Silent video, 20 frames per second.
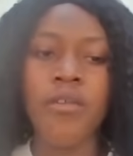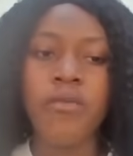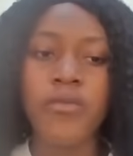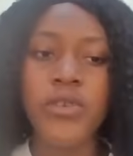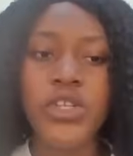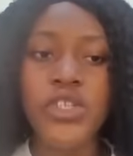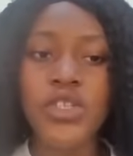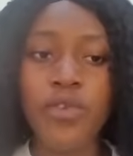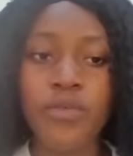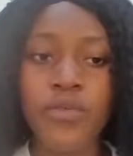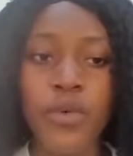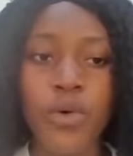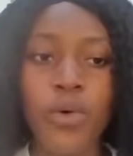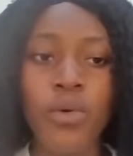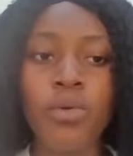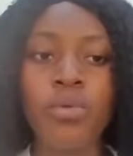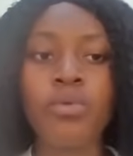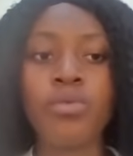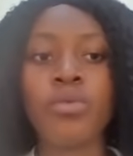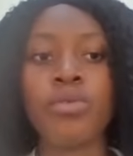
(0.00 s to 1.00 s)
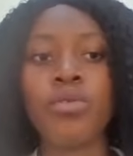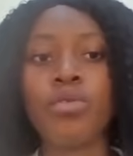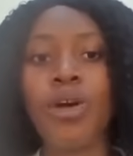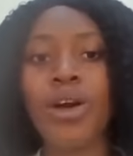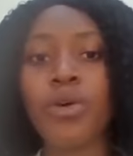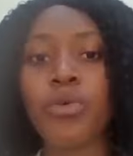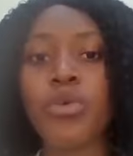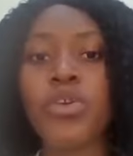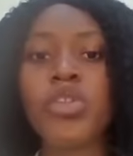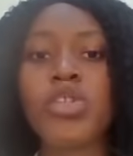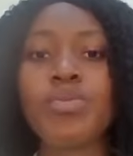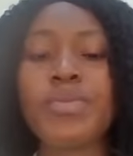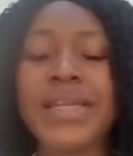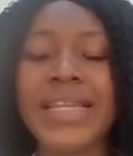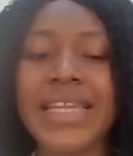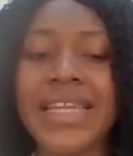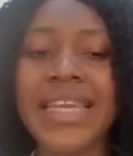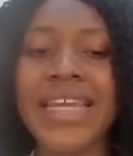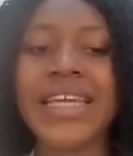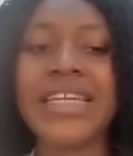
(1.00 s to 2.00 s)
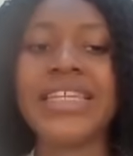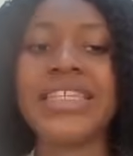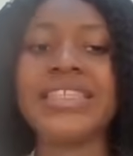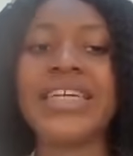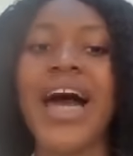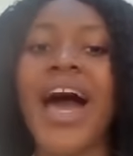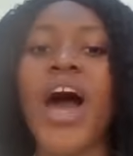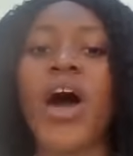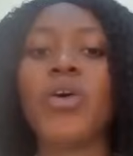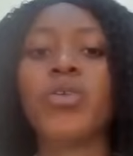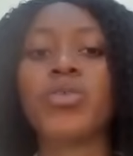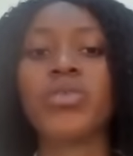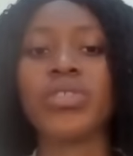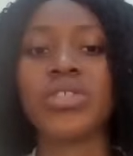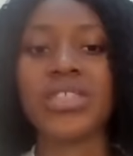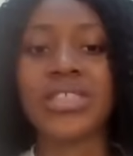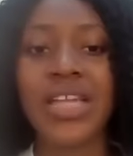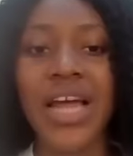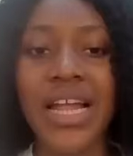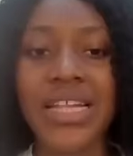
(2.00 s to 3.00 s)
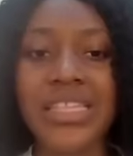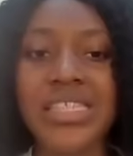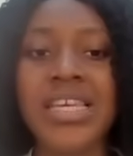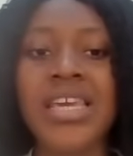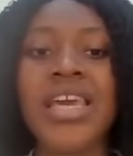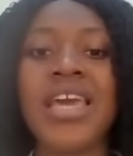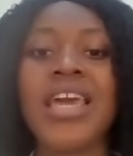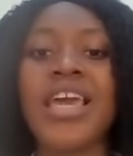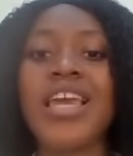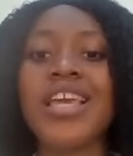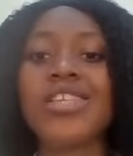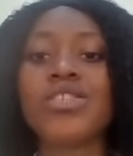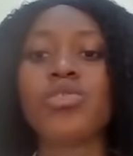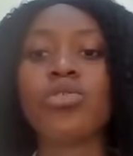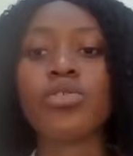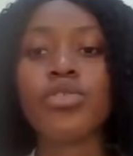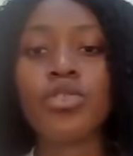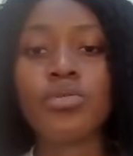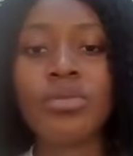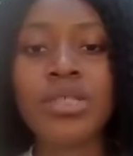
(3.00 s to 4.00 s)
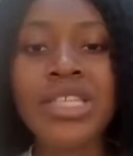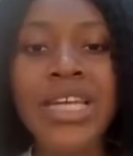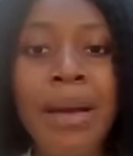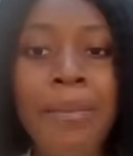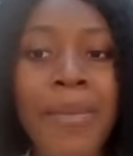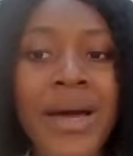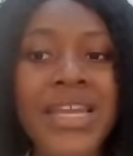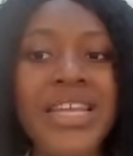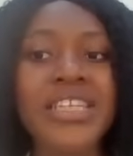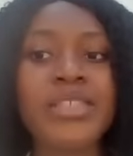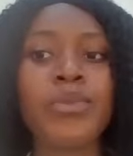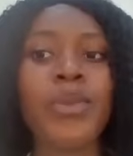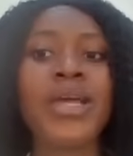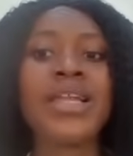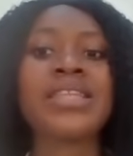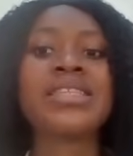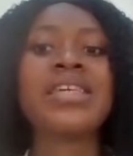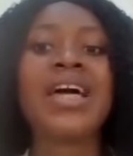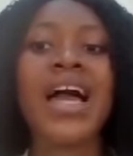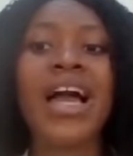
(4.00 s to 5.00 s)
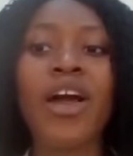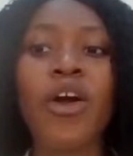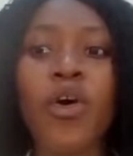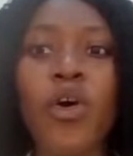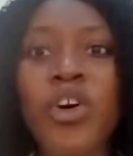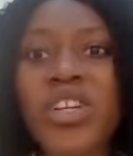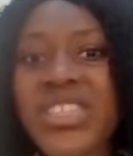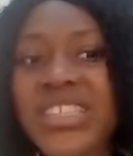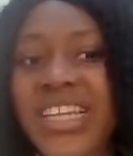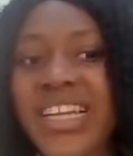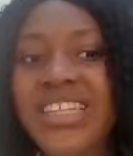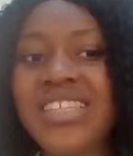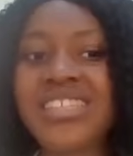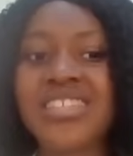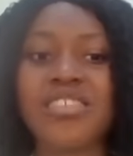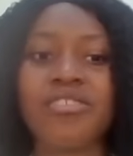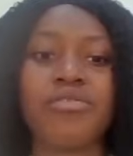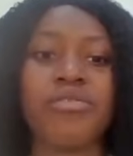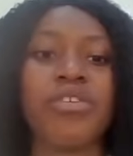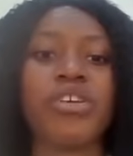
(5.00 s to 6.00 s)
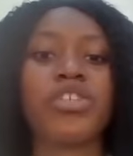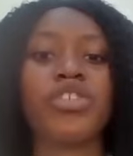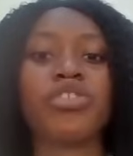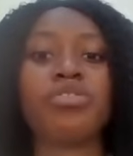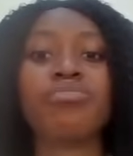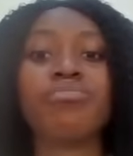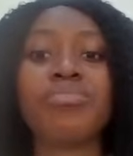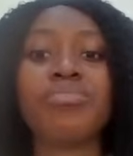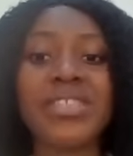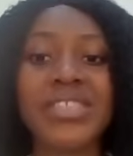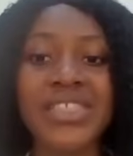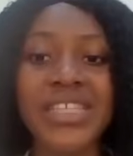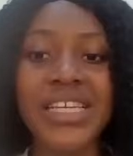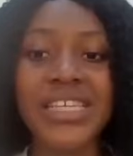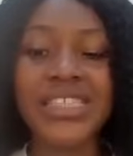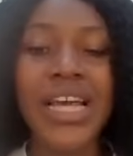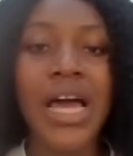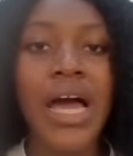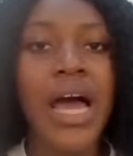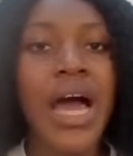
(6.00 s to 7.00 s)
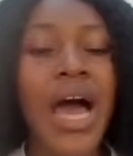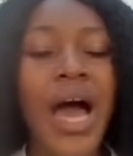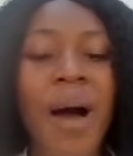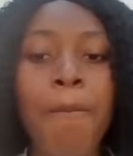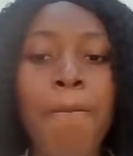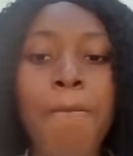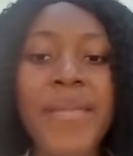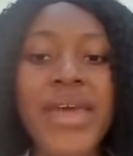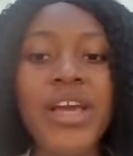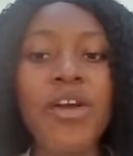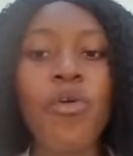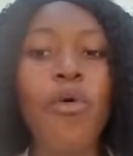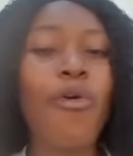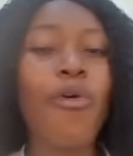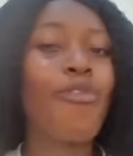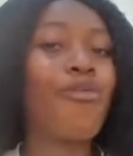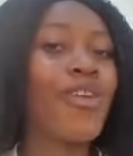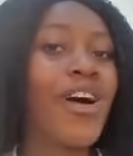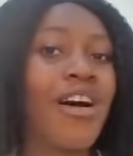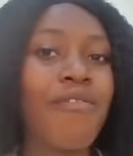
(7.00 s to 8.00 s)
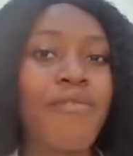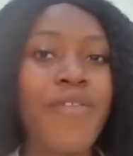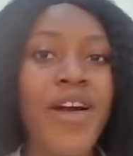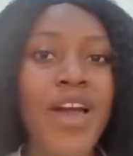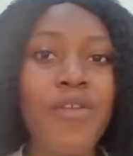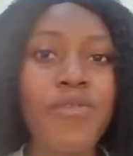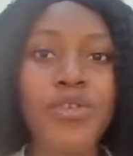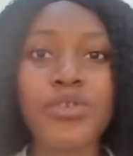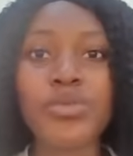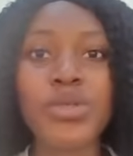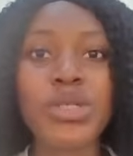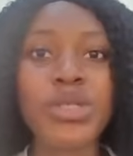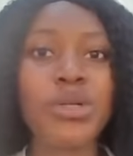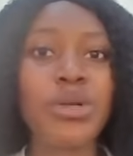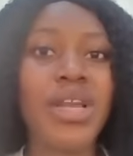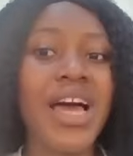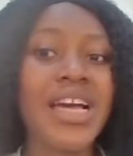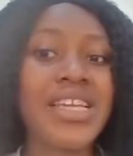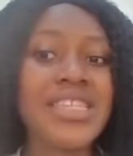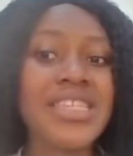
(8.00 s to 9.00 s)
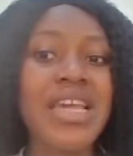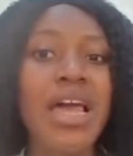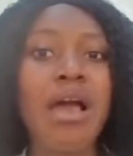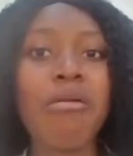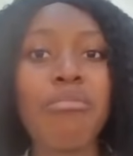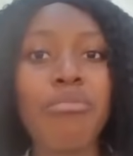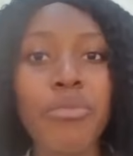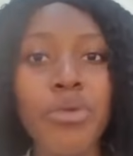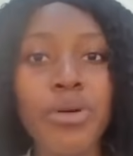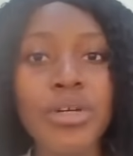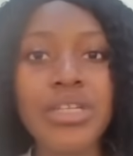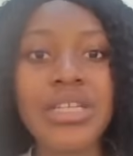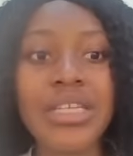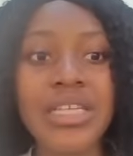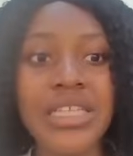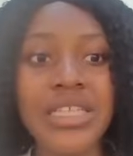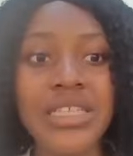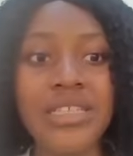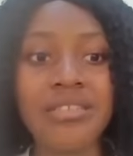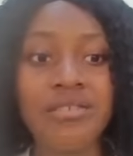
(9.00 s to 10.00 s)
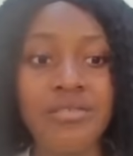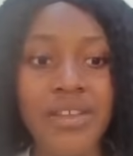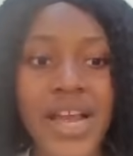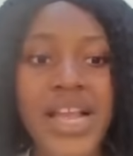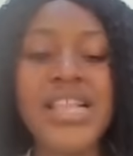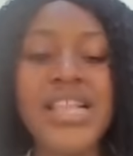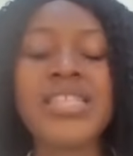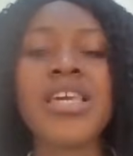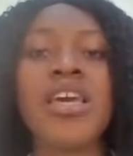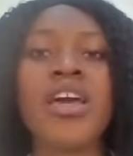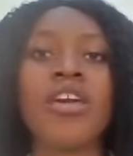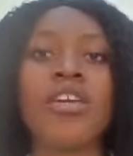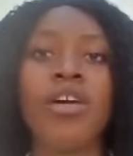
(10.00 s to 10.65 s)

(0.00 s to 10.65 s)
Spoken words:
First of all, you are going to be learning how to start a social media management and content creation business and make over $500 monthly, right?